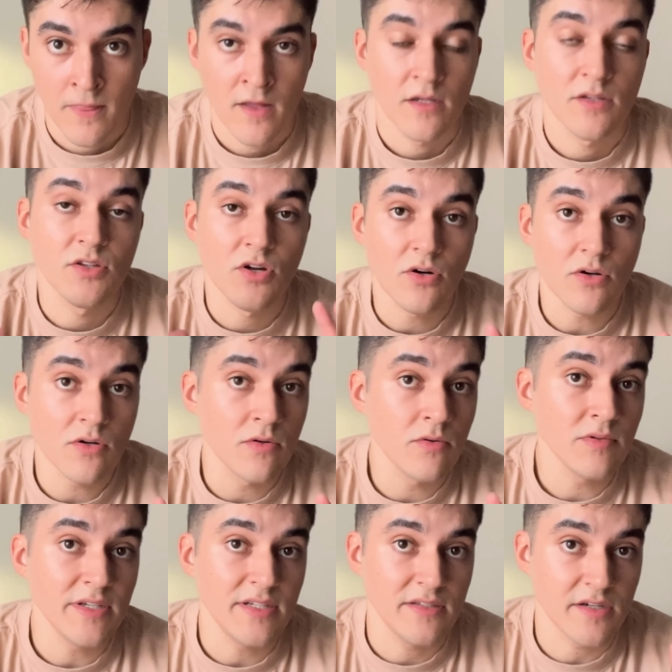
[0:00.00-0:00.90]
Not
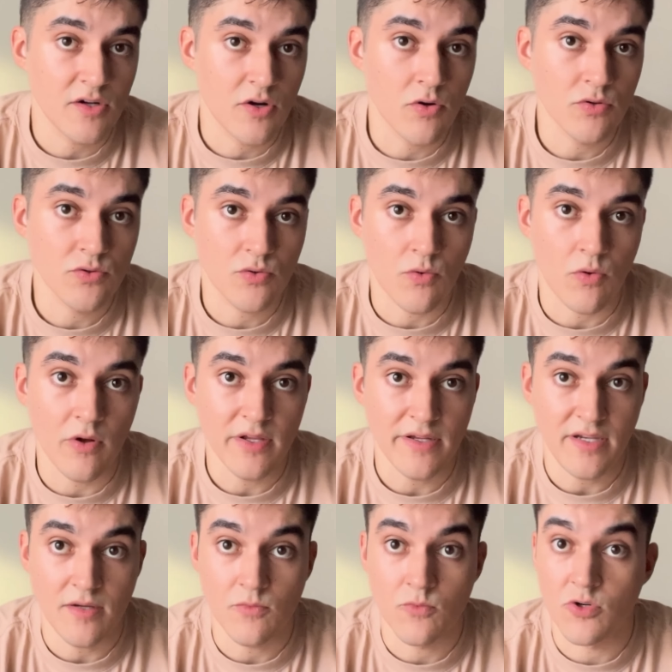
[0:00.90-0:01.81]
only the code
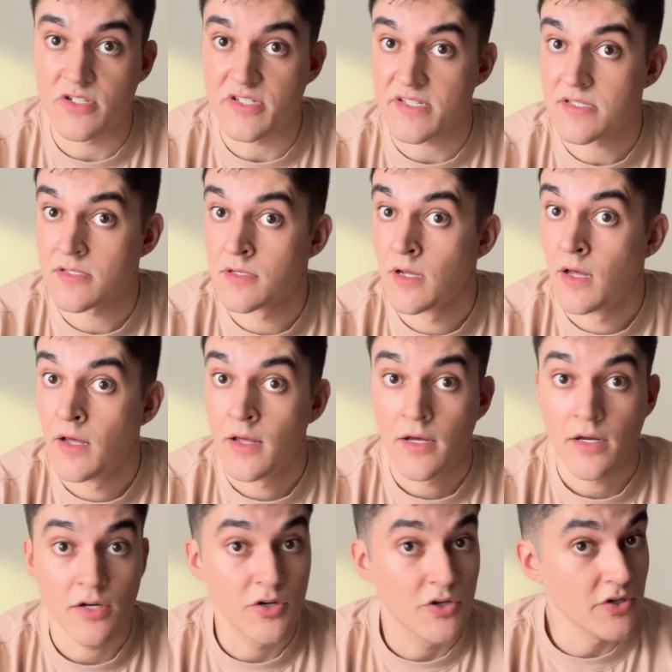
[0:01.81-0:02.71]
quality was
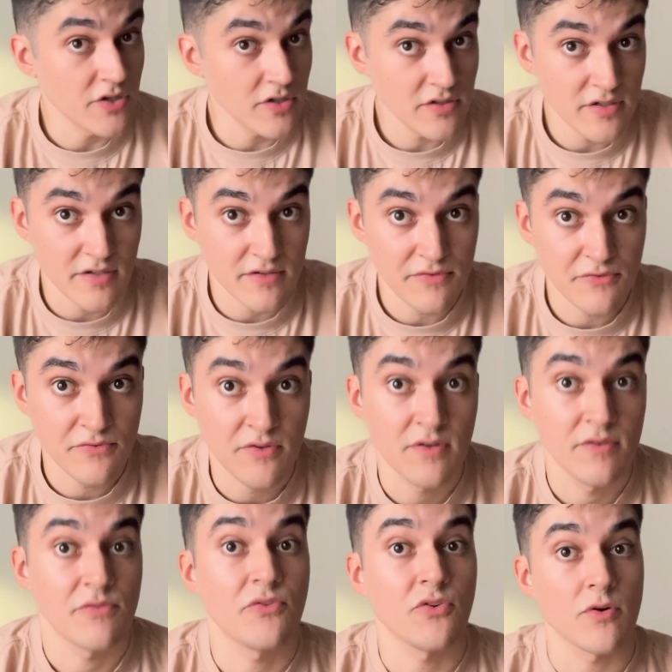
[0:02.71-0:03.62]
good enough
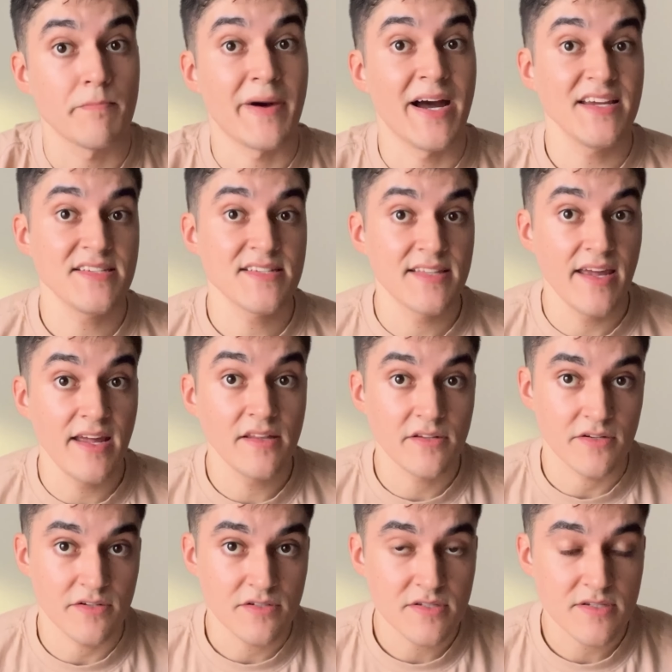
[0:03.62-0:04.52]
for my
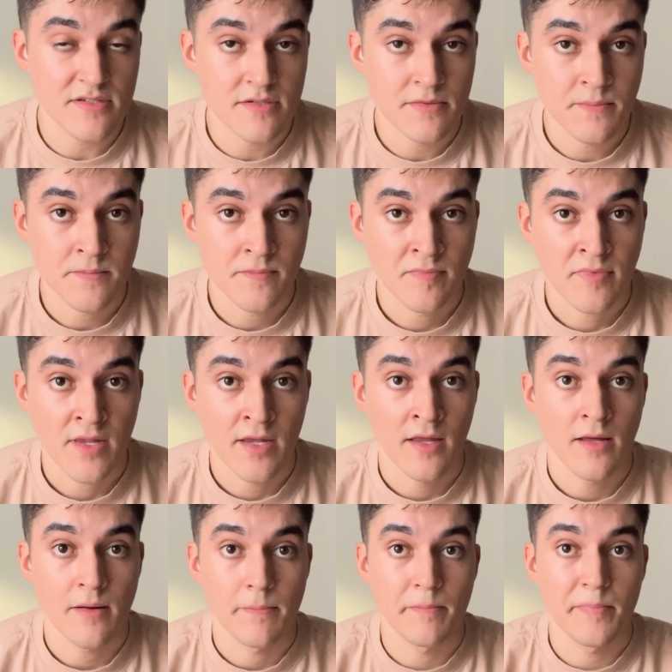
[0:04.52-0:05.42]
standards,
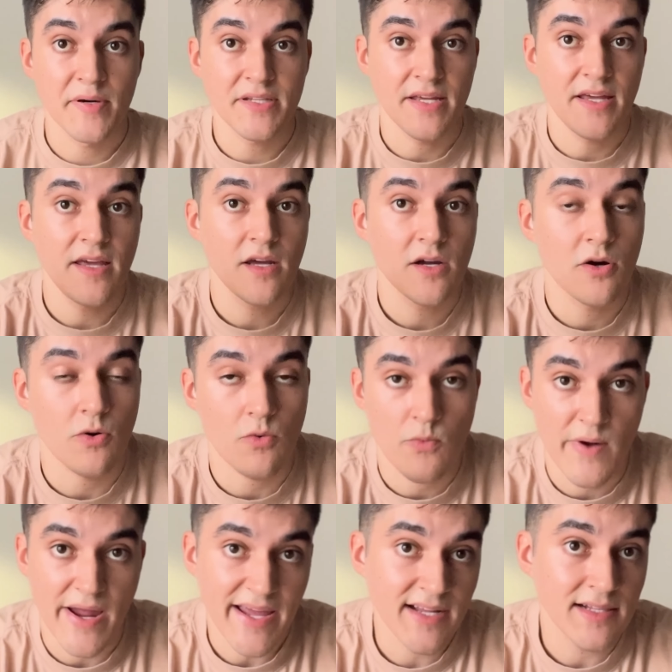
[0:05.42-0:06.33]
but he
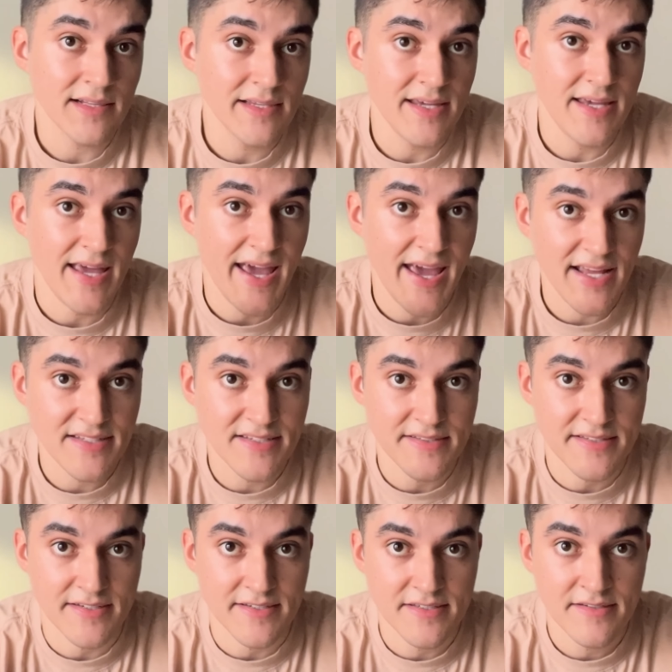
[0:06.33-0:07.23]
correctly
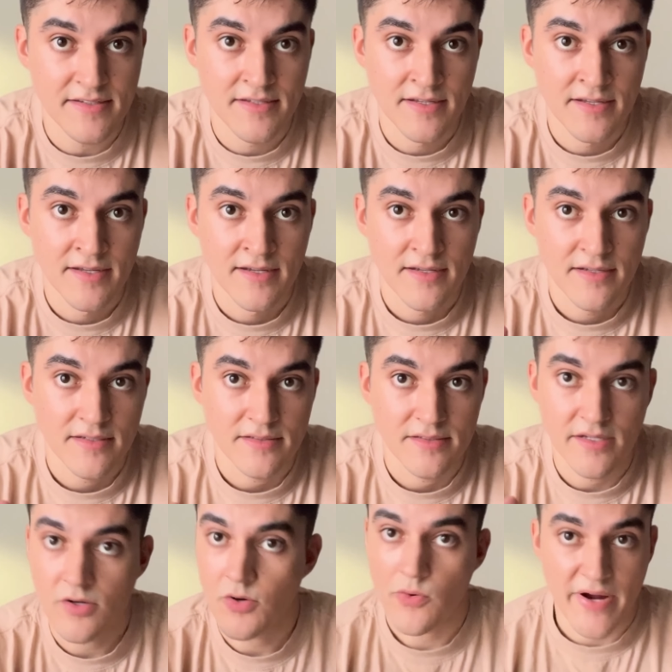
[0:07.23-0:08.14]
edited
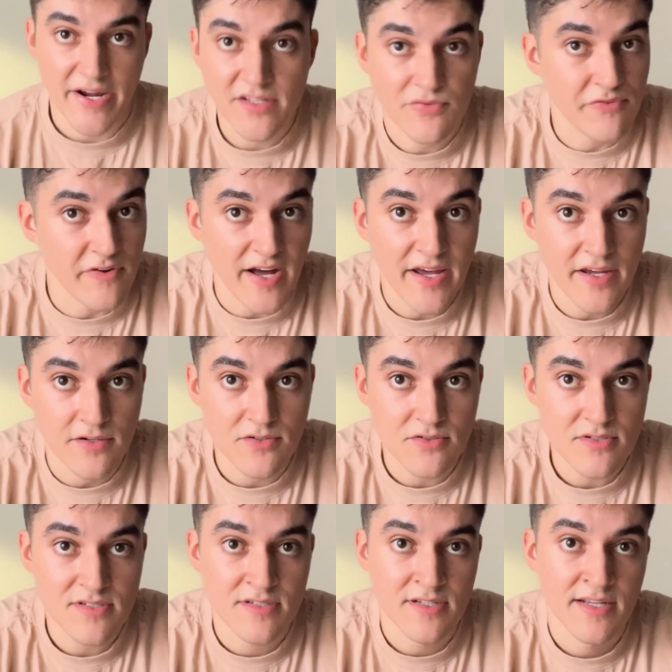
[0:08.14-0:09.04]
the correct
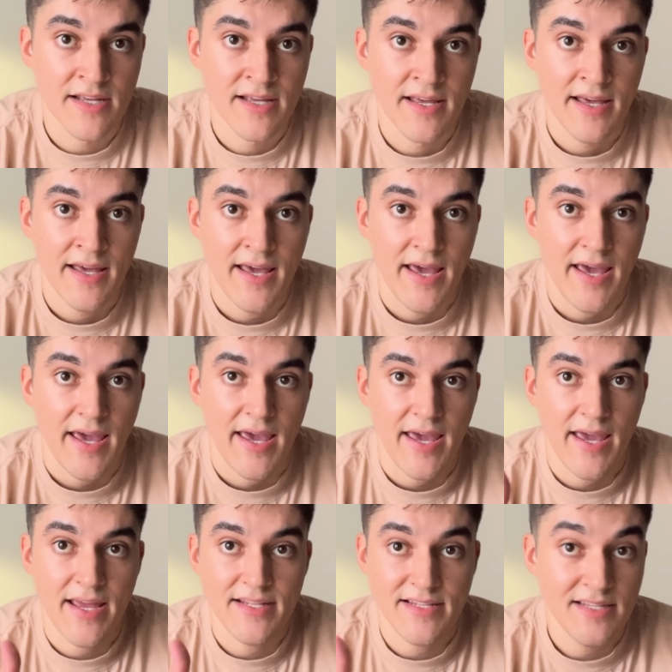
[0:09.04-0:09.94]
files.
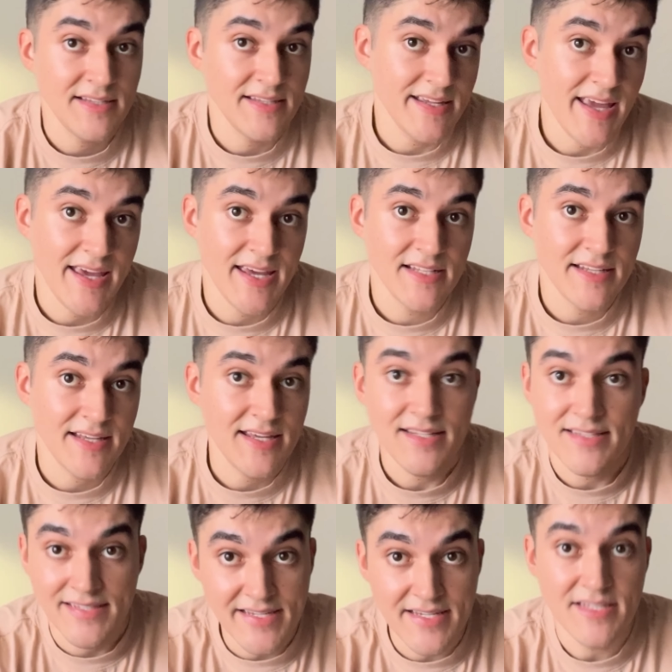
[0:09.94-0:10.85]
And in the end, he
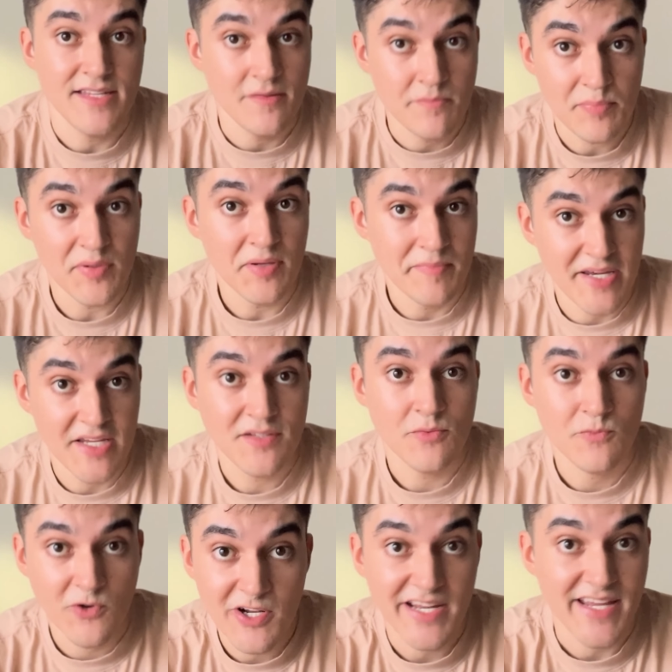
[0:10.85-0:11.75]
did implement
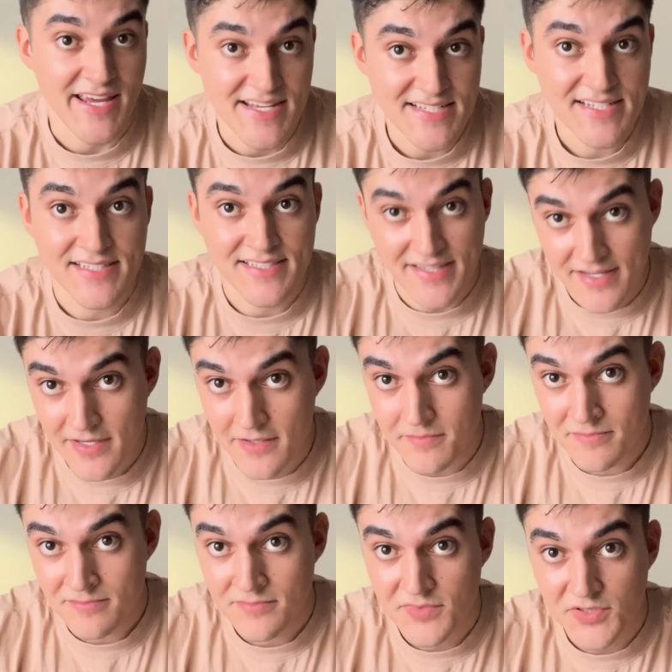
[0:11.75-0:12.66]
what I asked
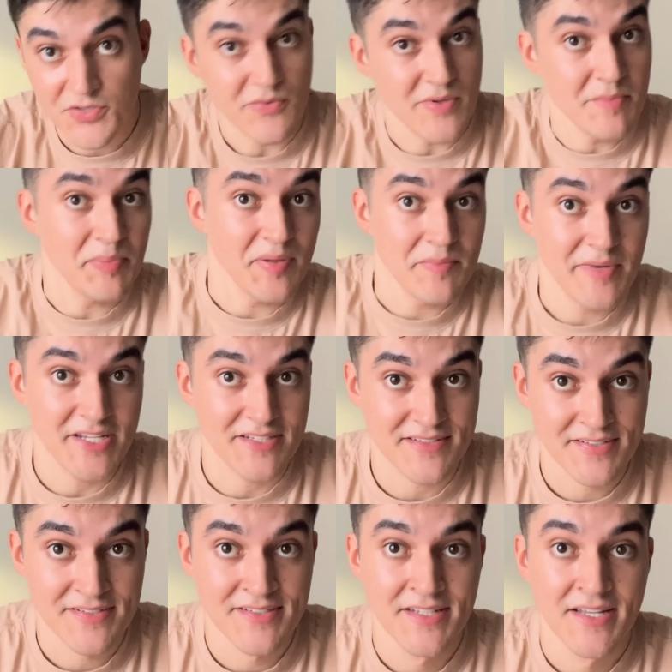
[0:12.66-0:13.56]
him to implement.